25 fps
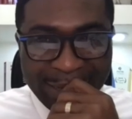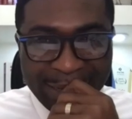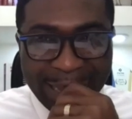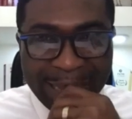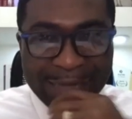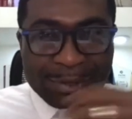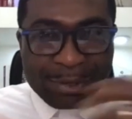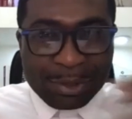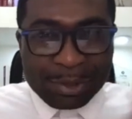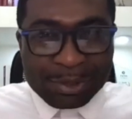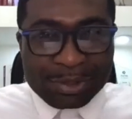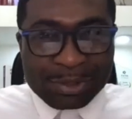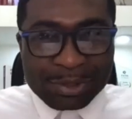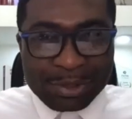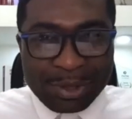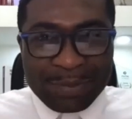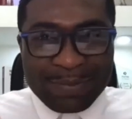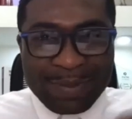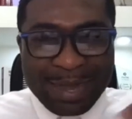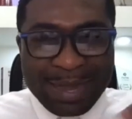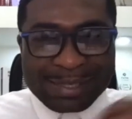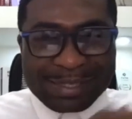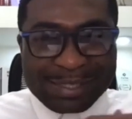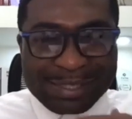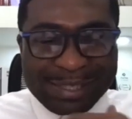I console
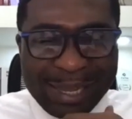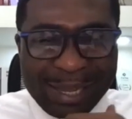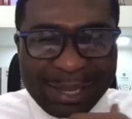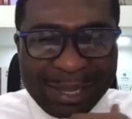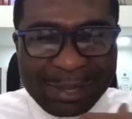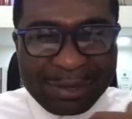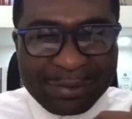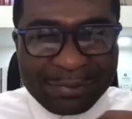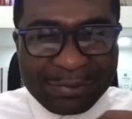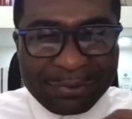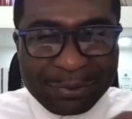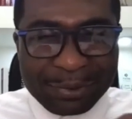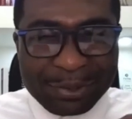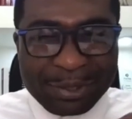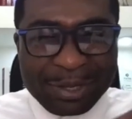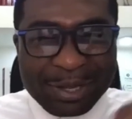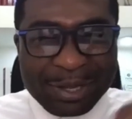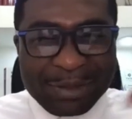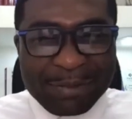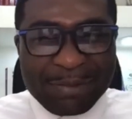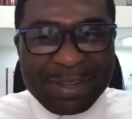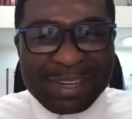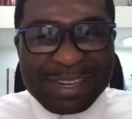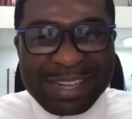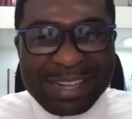myself
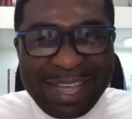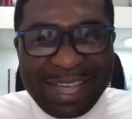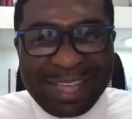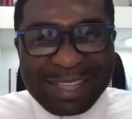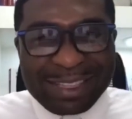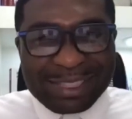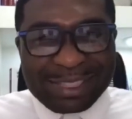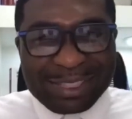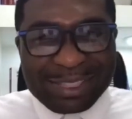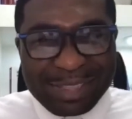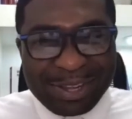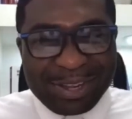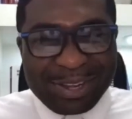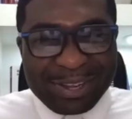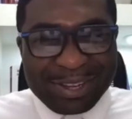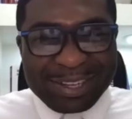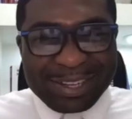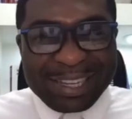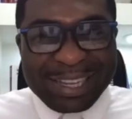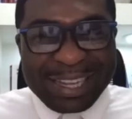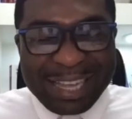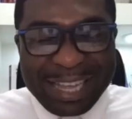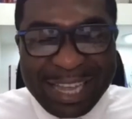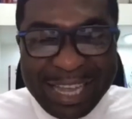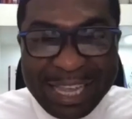with that
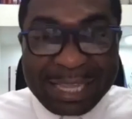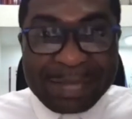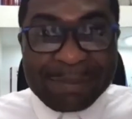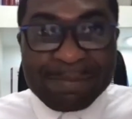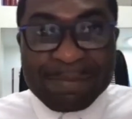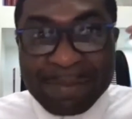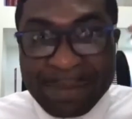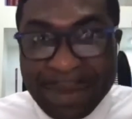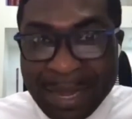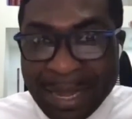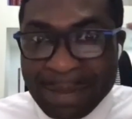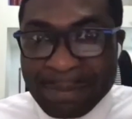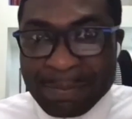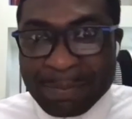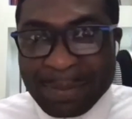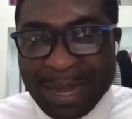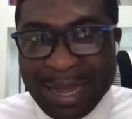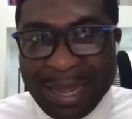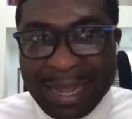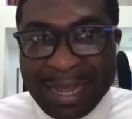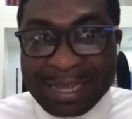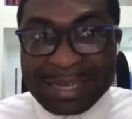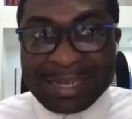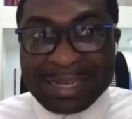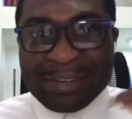thought in my
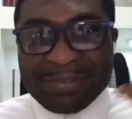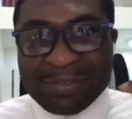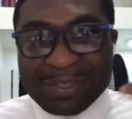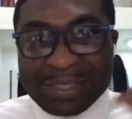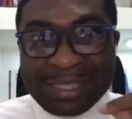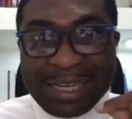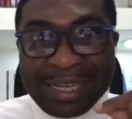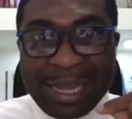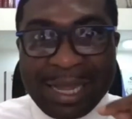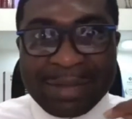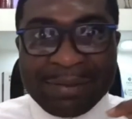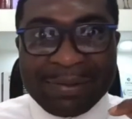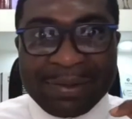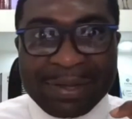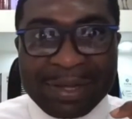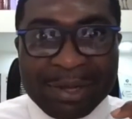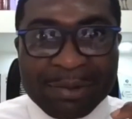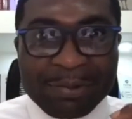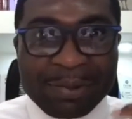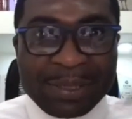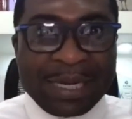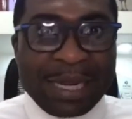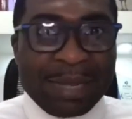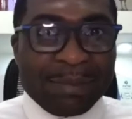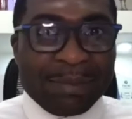mind every time
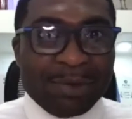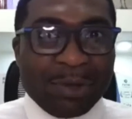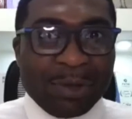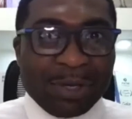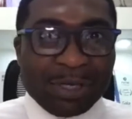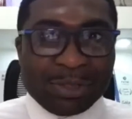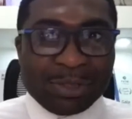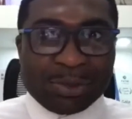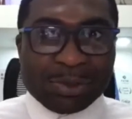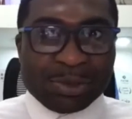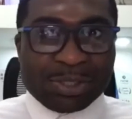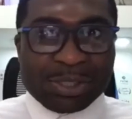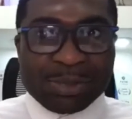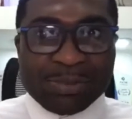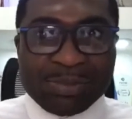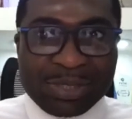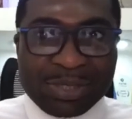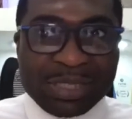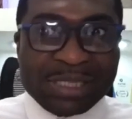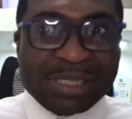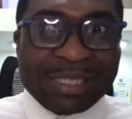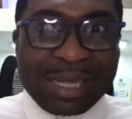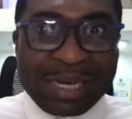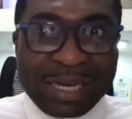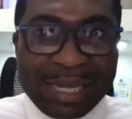when I'm going through some
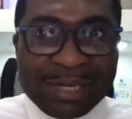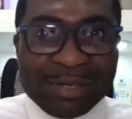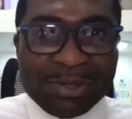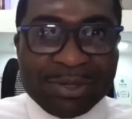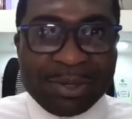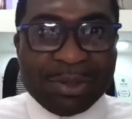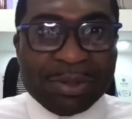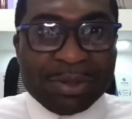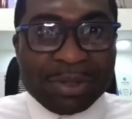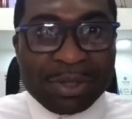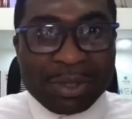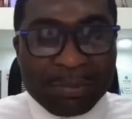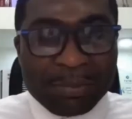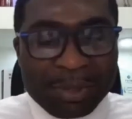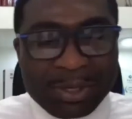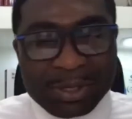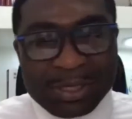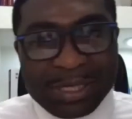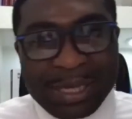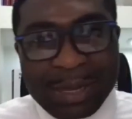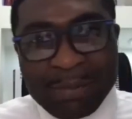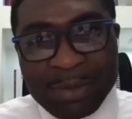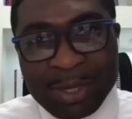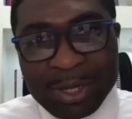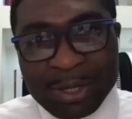things that I know,
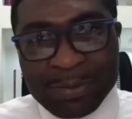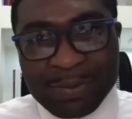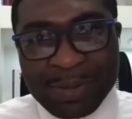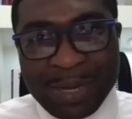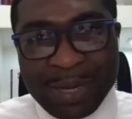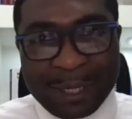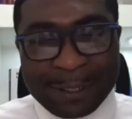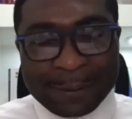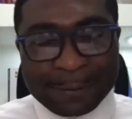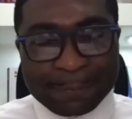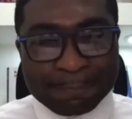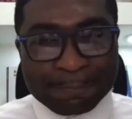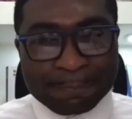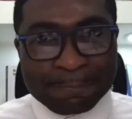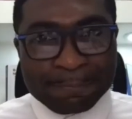because I'm human.